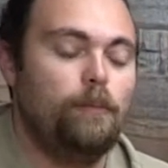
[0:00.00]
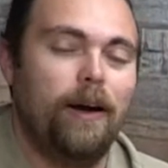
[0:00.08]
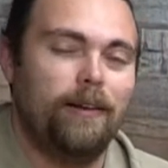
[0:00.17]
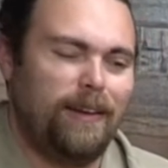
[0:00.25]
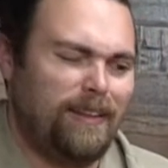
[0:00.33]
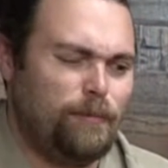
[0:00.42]

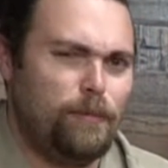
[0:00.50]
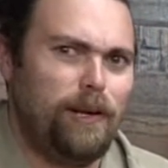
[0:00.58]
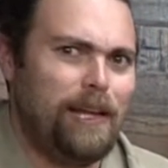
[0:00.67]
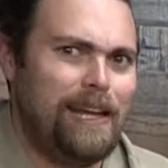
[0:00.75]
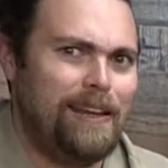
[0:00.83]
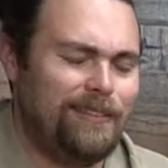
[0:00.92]
but it's
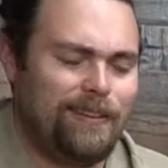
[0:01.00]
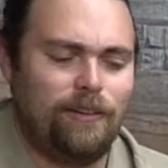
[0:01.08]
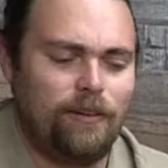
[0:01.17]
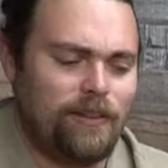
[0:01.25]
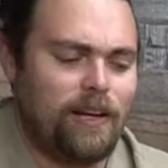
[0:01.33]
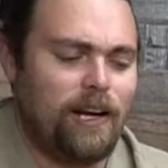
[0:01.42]
pretty easy
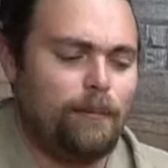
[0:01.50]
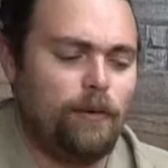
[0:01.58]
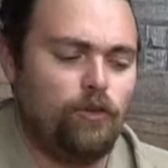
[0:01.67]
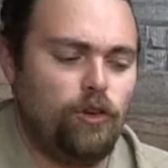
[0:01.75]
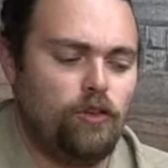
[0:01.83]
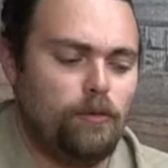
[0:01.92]
to set it up
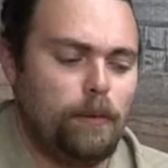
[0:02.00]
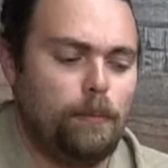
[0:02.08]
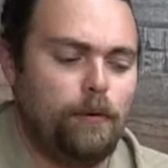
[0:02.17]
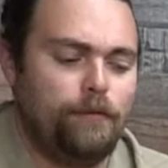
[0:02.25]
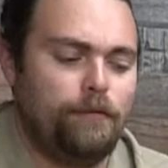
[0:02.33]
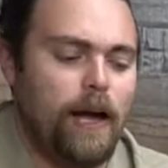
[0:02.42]
because you can just simply
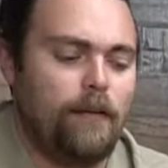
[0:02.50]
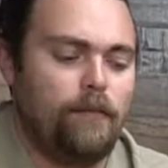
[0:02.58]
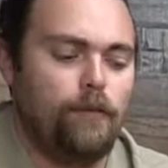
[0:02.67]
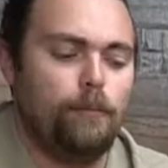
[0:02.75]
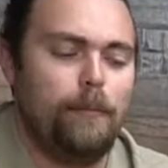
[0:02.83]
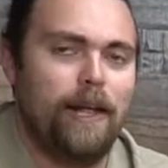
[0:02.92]
put five of
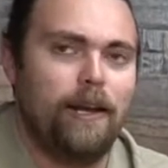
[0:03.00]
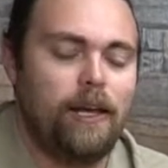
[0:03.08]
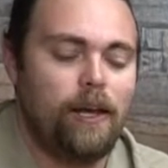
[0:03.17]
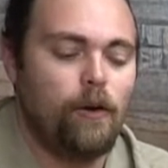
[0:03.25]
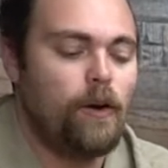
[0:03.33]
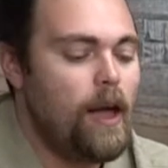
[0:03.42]
your mana
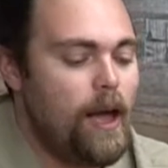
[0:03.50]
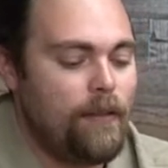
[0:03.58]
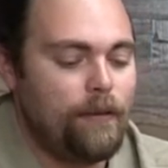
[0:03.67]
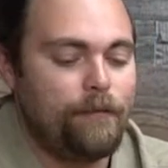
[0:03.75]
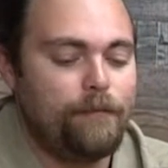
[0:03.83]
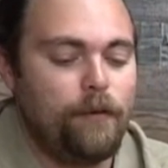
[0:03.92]
here and
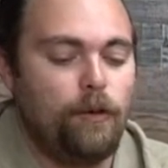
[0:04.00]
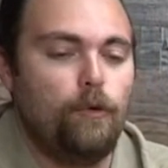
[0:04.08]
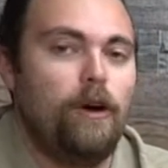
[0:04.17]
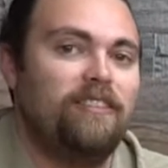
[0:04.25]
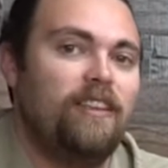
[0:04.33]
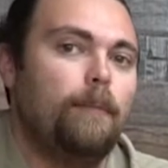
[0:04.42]
then fill the
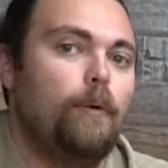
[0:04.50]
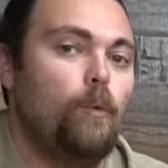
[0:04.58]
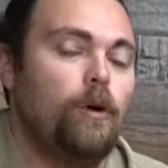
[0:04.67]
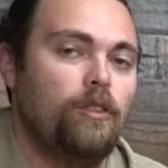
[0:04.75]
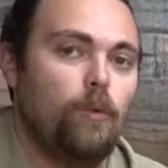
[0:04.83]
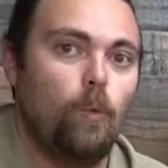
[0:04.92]
rest up
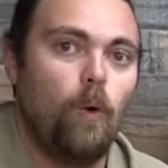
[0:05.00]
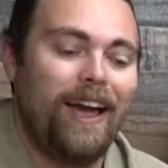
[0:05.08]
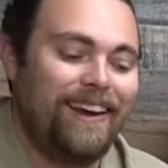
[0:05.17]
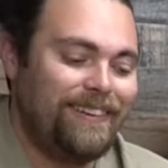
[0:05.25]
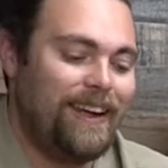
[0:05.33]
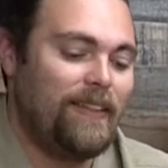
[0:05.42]
with
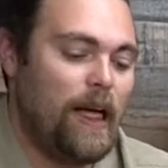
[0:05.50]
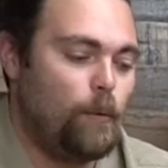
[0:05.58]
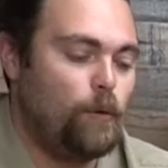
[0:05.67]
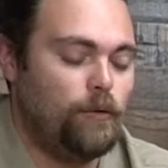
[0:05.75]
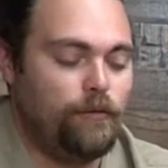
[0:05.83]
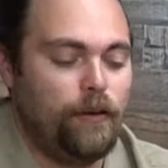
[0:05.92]
white, and that
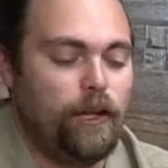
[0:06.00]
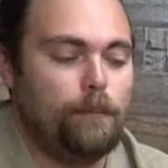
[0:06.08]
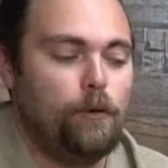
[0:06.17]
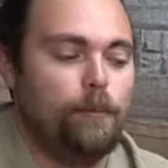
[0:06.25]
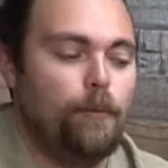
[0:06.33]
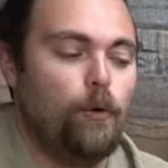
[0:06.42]
will fill up
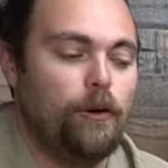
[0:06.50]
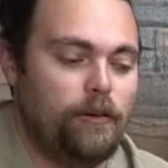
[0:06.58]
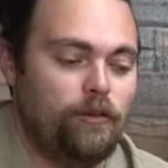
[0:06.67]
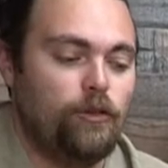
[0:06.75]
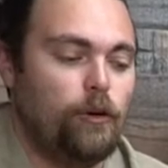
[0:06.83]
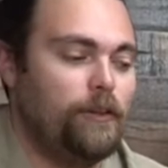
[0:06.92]
your board to
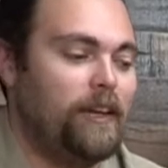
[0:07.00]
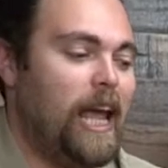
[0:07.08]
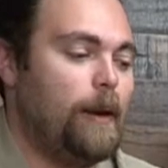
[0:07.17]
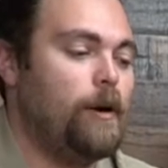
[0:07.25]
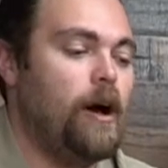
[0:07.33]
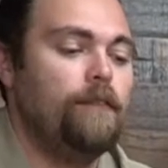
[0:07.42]
start the
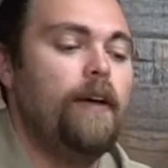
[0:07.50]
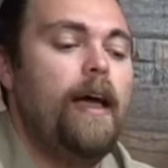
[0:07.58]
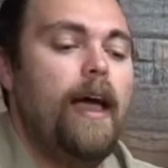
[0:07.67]
game off.